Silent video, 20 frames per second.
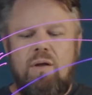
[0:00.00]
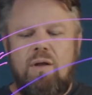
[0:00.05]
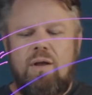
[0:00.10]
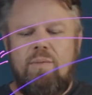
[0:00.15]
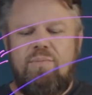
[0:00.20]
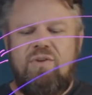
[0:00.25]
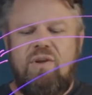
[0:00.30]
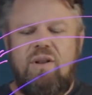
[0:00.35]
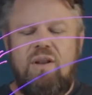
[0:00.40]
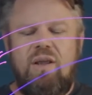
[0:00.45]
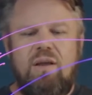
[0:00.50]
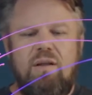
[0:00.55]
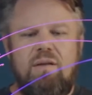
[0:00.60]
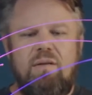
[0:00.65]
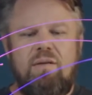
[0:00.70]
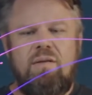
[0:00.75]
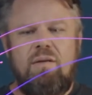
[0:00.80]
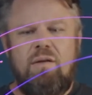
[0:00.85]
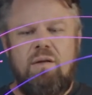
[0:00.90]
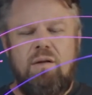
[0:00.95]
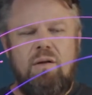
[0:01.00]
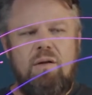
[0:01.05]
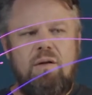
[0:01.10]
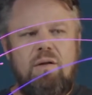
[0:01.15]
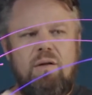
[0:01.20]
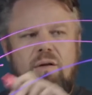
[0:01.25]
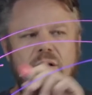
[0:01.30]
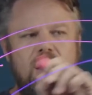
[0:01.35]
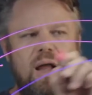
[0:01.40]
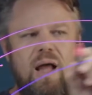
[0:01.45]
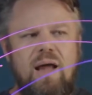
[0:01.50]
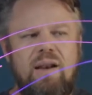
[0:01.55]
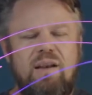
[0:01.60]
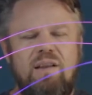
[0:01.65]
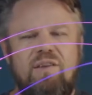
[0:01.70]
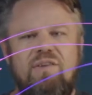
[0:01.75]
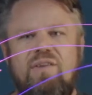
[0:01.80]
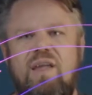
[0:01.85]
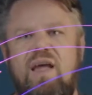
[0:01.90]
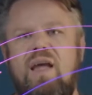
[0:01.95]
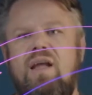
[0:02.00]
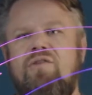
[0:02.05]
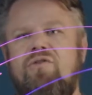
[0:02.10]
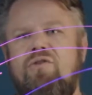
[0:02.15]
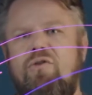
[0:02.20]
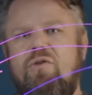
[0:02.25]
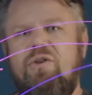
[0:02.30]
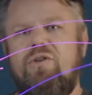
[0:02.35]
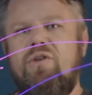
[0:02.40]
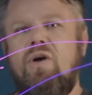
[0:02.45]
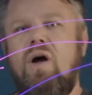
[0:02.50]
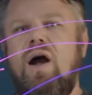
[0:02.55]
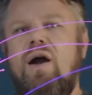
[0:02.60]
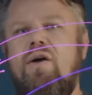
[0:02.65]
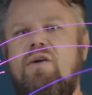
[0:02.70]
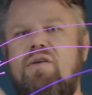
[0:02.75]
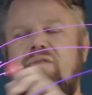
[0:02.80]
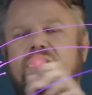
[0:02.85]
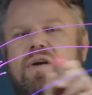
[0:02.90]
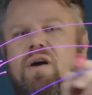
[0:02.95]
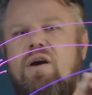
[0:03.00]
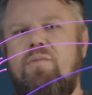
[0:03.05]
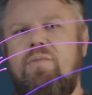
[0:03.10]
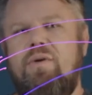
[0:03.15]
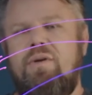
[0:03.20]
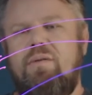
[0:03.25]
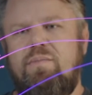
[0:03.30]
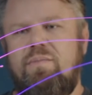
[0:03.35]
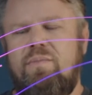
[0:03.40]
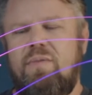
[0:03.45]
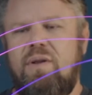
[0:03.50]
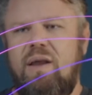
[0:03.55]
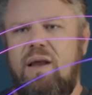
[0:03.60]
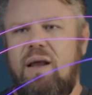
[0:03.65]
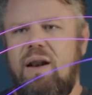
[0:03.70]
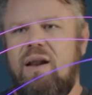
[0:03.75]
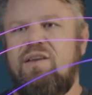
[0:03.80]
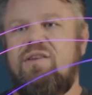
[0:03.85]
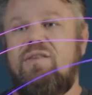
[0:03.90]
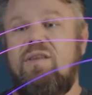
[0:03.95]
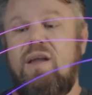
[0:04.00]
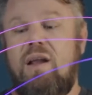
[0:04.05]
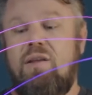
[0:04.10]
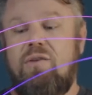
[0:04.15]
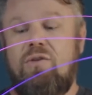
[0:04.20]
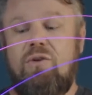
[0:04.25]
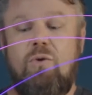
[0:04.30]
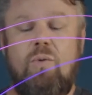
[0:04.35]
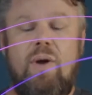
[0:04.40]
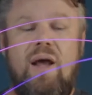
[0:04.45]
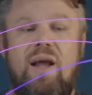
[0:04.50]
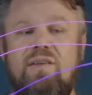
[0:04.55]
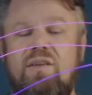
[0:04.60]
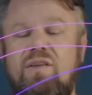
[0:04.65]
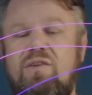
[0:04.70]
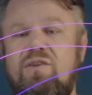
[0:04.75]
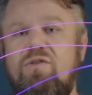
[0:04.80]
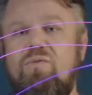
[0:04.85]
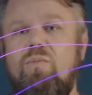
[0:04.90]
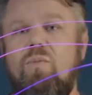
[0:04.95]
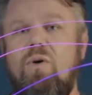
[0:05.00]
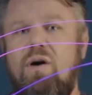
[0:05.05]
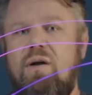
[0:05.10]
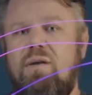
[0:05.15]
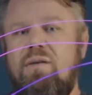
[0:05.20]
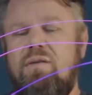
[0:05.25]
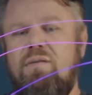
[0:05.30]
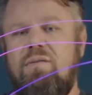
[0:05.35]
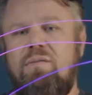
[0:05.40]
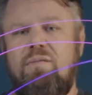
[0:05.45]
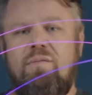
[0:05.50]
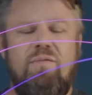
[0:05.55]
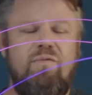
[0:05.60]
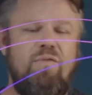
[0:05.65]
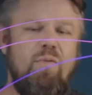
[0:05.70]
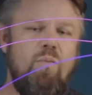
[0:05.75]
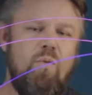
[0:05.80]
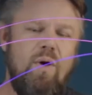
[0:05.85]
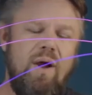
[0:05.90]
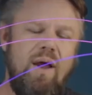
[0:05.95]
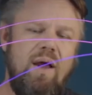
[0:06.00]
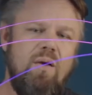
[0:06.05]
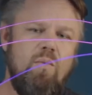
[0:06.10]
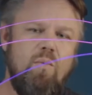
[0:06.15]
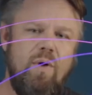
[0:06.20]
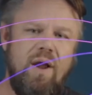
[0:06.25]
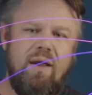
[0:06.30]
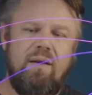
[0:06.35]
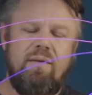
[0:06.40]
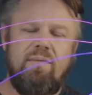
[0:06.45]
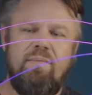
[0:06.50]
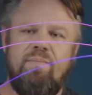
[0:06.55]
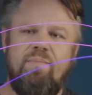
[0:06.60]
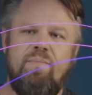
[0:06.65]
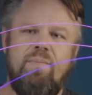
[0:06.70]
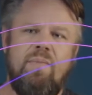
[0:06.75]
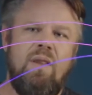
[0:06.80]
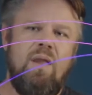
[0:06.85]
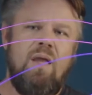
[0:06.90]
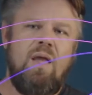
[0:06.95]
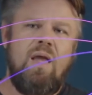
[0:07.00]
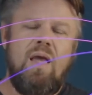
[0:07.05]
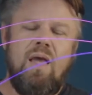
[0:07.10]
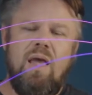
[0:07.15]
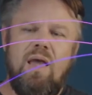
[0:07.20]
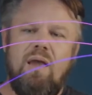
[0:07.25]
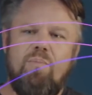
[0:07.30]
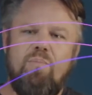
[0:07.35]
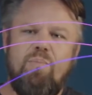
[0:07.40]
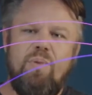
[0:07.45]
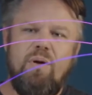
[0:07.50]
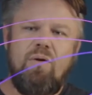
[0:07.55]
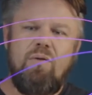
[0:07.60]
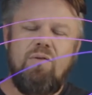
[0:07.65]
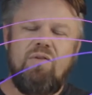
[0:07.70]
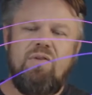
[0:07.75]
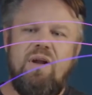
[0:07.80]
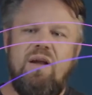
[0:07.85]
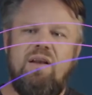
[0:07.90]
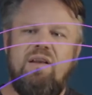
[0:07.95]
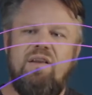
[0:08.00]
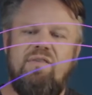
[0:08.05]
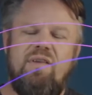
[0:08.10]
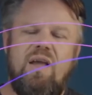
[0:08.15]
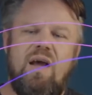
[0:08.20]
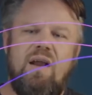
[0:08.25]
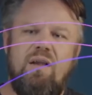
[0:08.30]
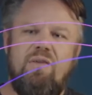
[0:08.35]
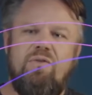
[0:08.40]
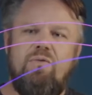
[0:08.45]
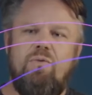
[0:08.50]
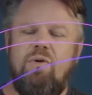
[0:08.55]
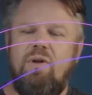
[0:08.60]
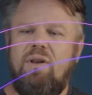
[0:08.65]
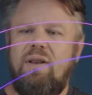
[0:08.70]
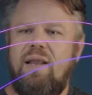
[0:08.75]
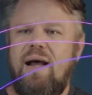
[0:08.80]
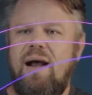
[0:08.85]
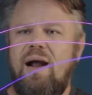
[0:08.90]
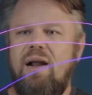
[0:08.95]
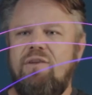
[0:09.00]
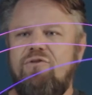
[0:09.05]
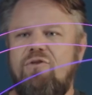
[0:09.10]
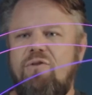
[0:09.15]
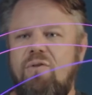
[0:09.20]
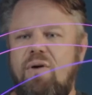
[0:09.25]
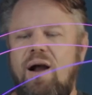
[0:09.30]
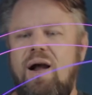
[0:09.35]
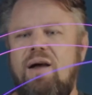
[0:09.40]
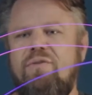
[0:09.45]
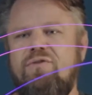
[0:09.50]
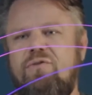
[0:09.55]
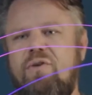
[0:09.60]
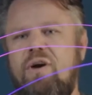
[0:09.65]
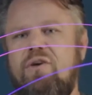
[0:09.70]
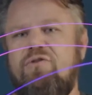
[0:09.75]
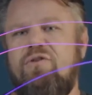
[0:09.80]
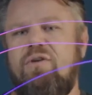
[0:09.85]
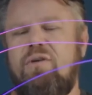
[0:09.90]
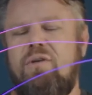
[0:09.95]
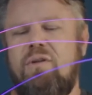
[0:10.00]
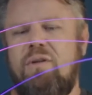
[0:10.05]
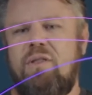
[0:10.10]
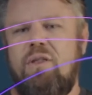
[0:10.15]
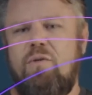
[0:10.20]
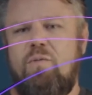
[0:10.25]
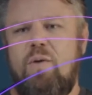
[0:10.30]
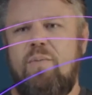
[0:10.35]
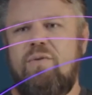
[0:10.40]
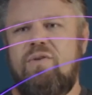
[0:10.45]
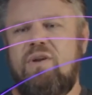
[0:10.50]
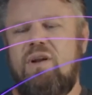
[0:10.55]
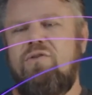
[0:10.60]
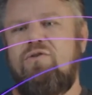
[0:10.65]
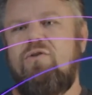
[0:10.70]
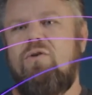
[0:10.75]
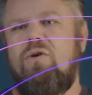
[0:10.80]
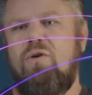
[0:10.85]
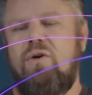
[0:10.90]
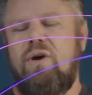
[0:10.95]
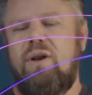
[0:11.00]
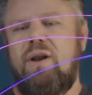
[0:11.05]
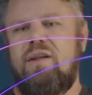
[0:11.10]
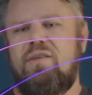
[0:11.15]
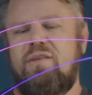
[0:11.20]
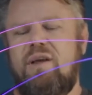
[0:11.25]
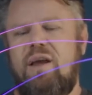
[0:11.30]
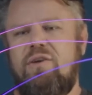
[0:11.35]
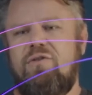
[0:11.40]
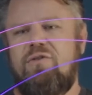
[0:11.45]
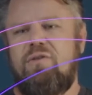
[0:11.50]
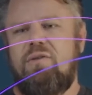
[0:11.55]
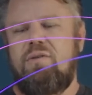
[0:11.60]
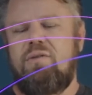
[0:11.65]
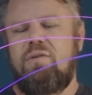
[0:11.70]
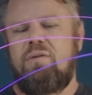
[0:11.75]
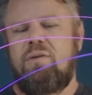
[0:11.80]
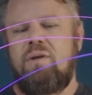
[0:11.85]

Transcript: Obsidian understands your entire environment. It understands who accesses what, from where, when, it builds an understanding through a large graph structure that represents your organization.